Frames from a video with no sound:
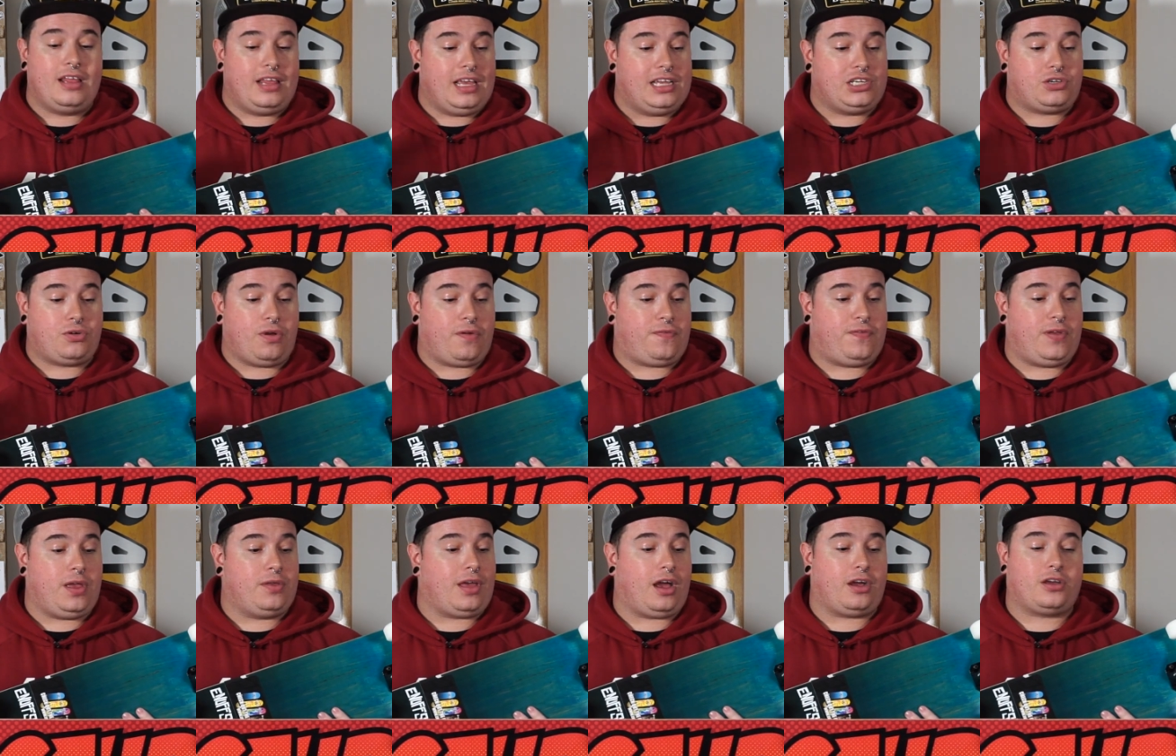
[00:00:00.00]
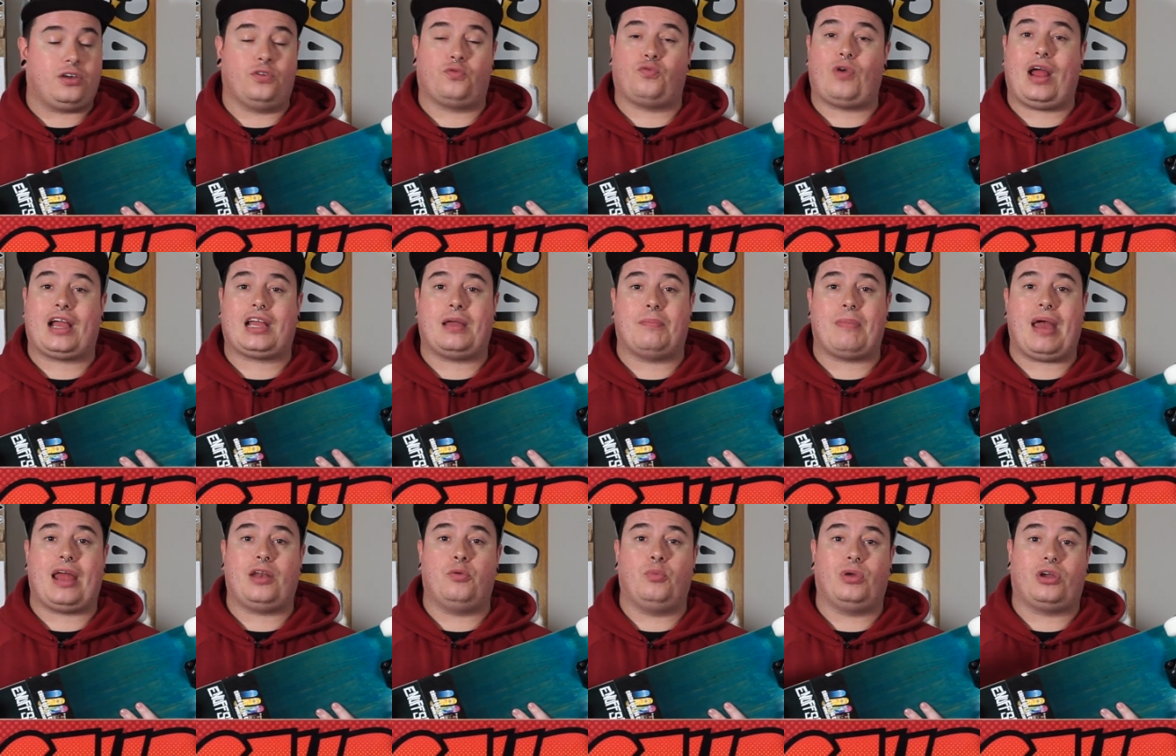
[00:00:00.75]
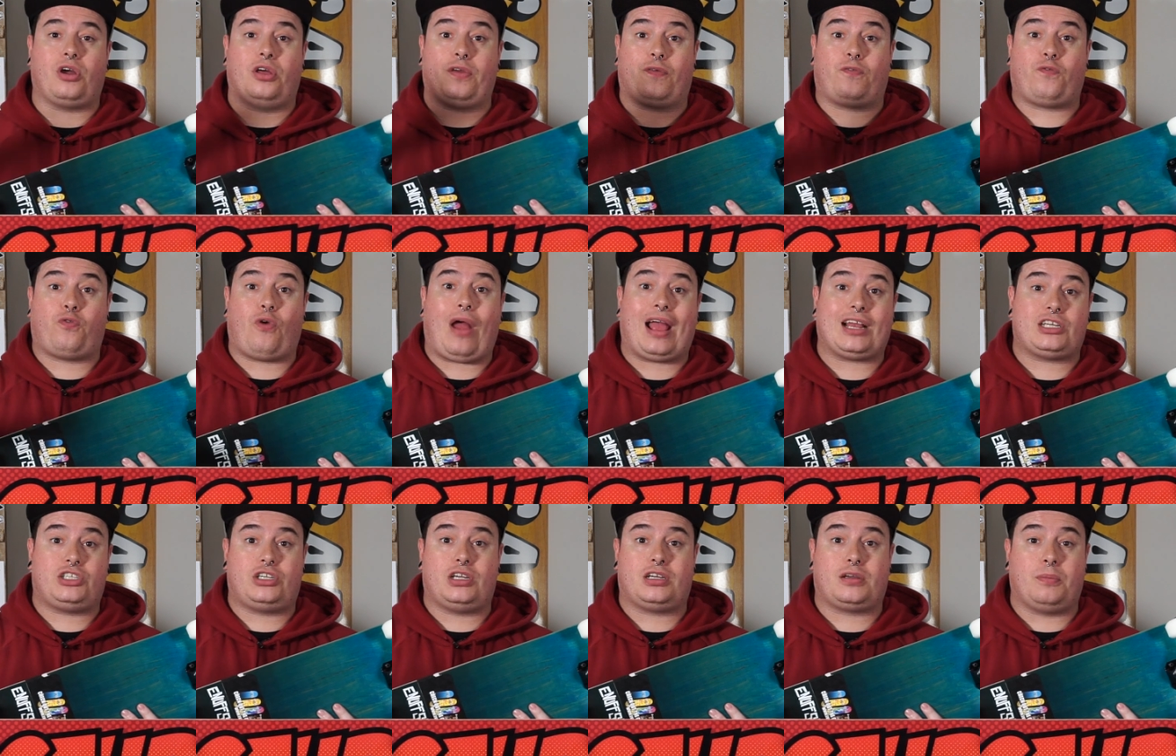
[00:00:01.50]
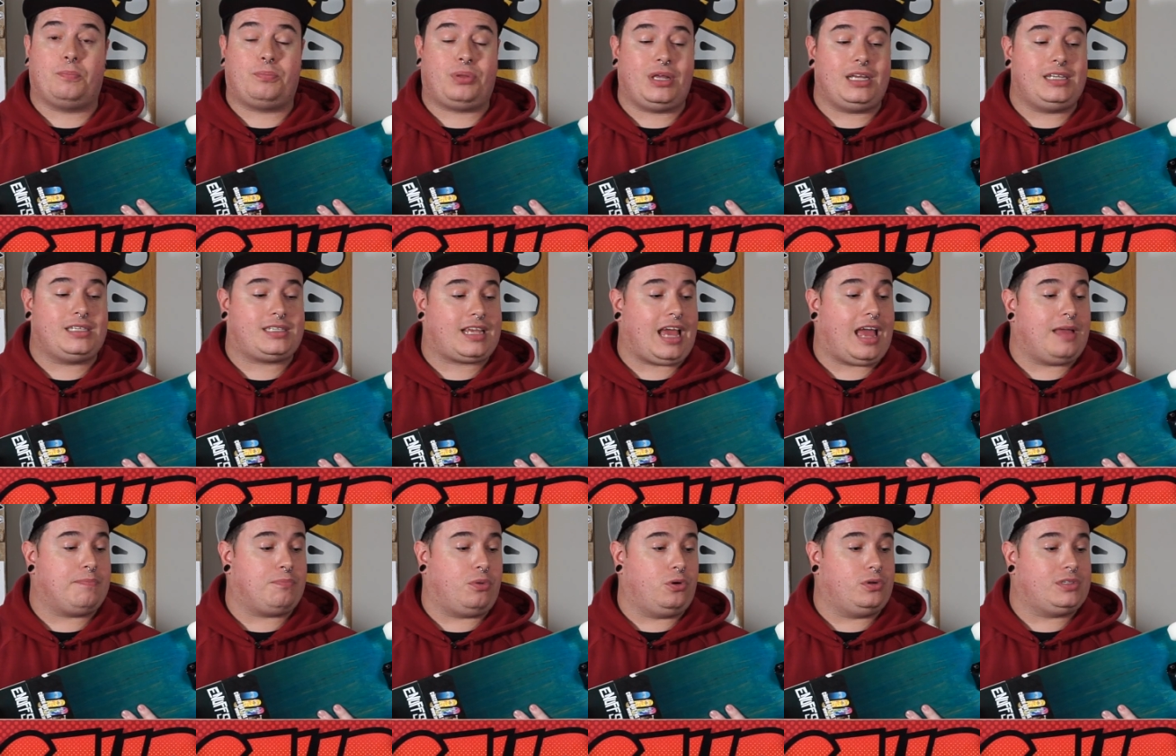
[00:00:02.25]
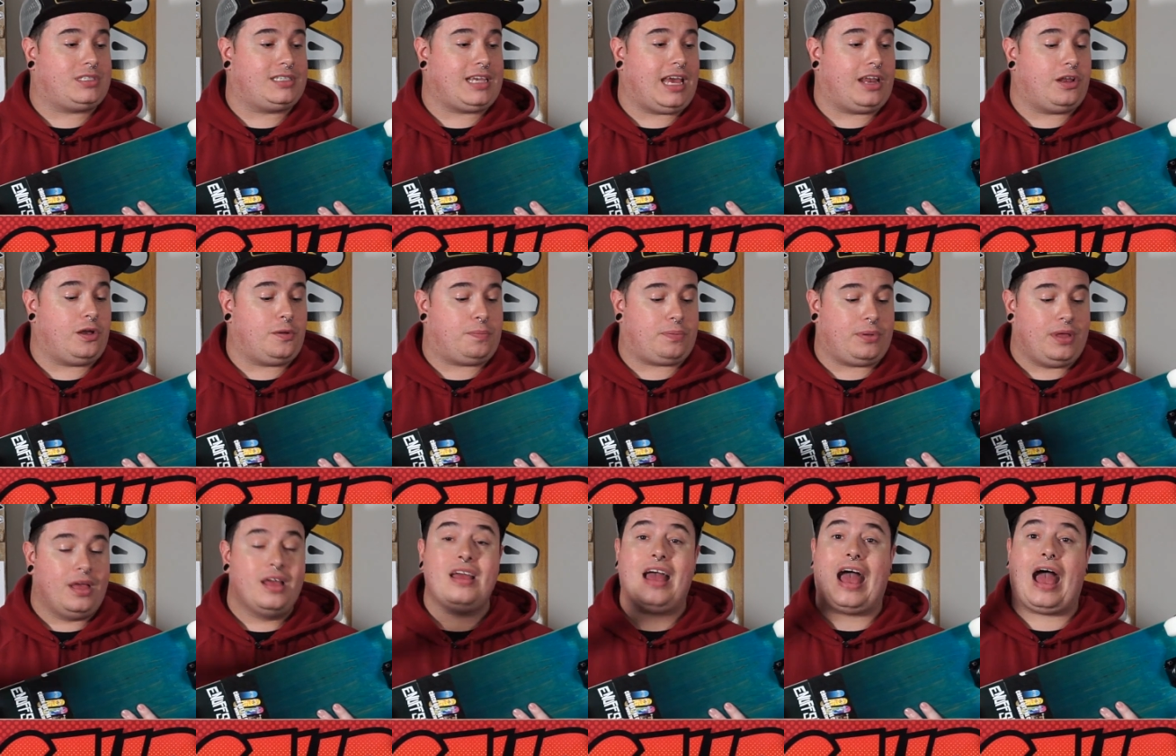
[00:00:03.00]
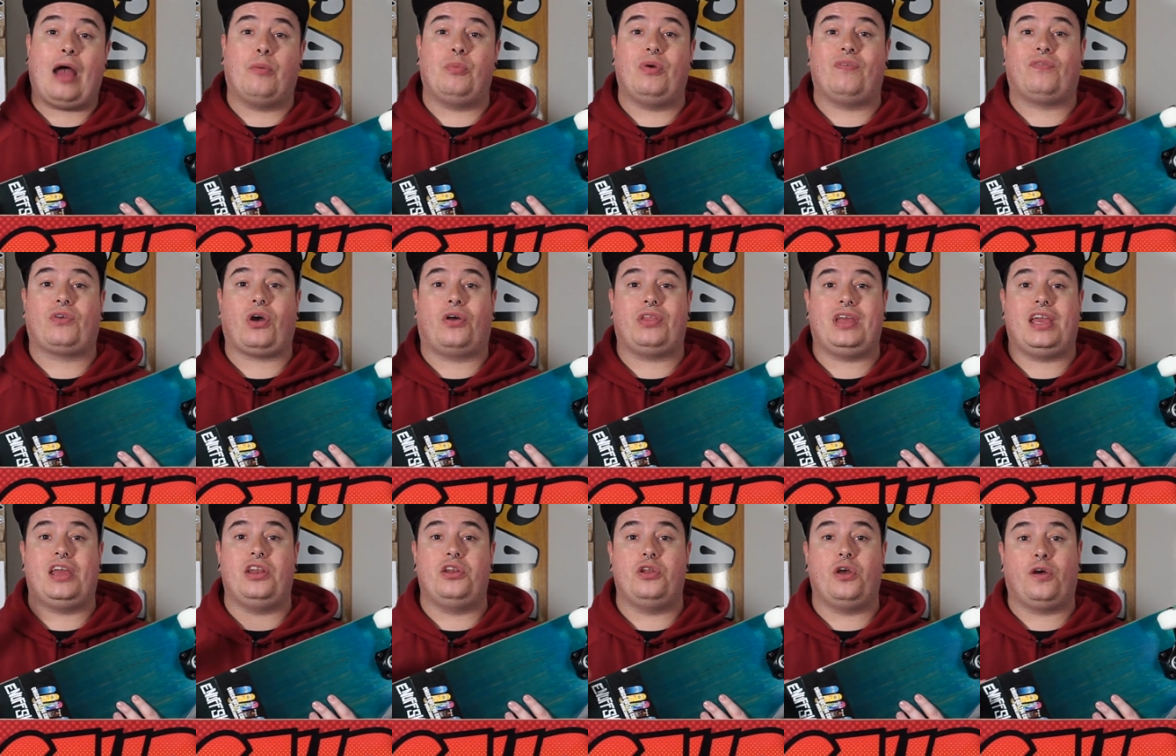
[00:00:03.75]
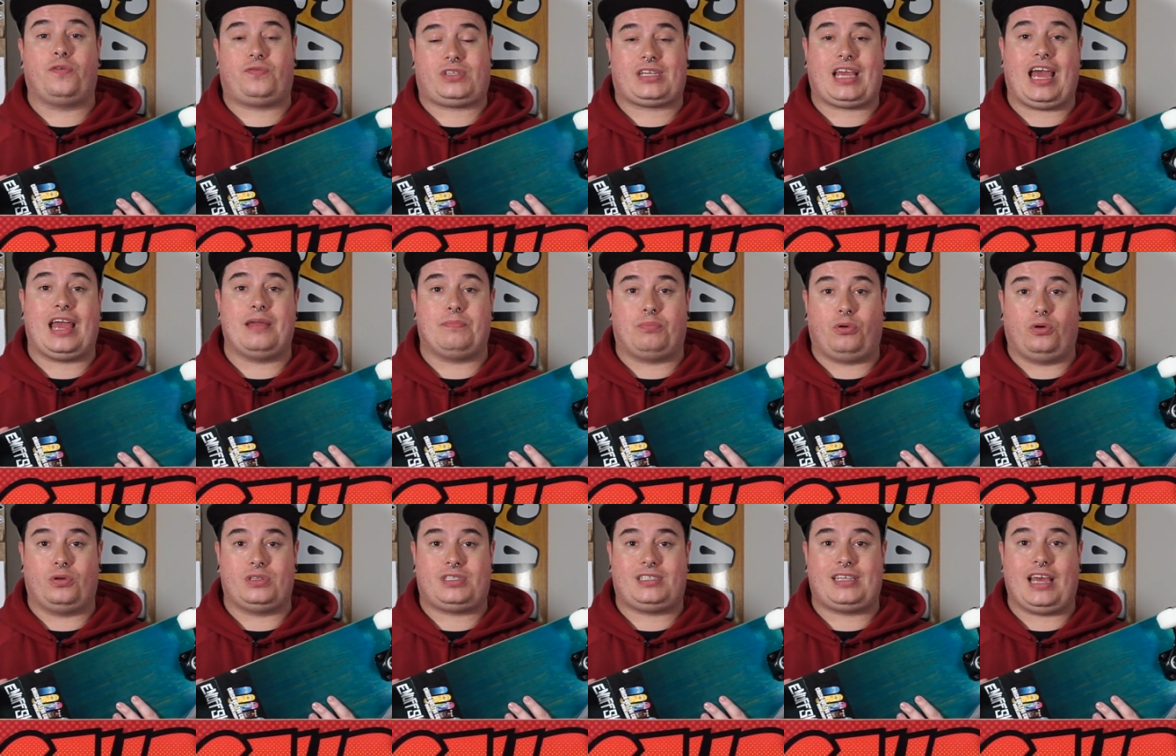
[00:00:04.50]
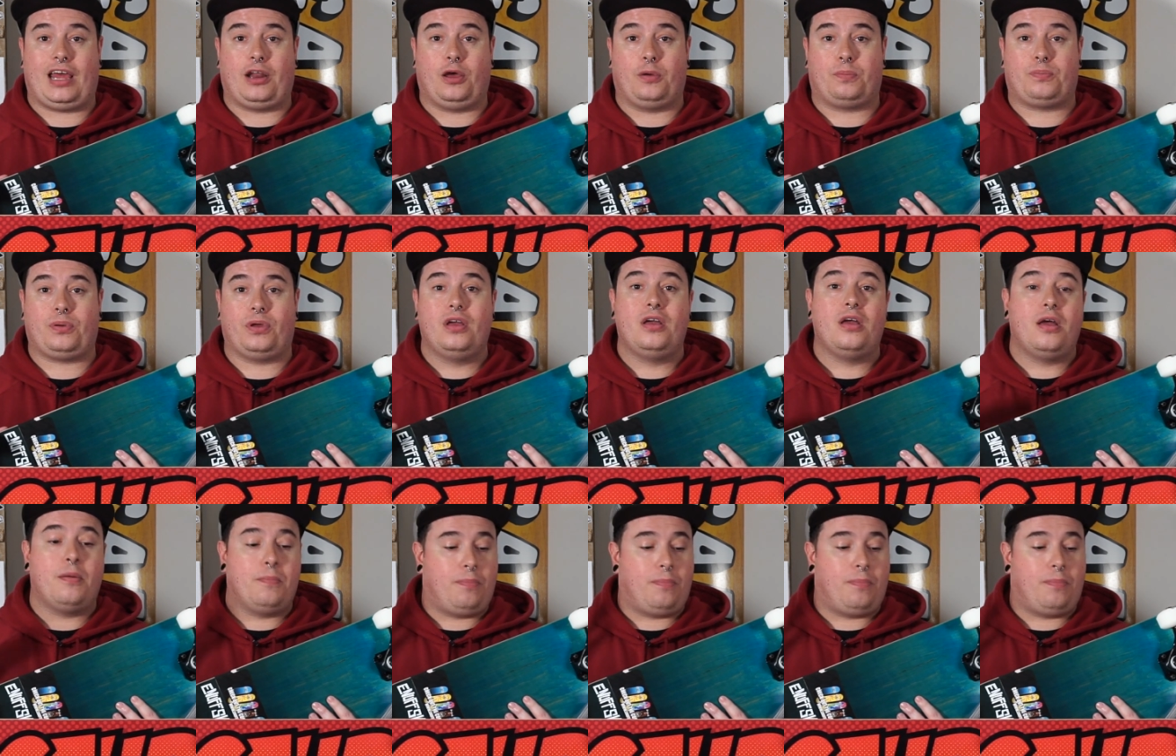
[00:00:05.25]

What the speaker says: These are a few that I could recommend. We've got the Fracture Complete Skateboard setup, and we've got the Enough Skateboard setup.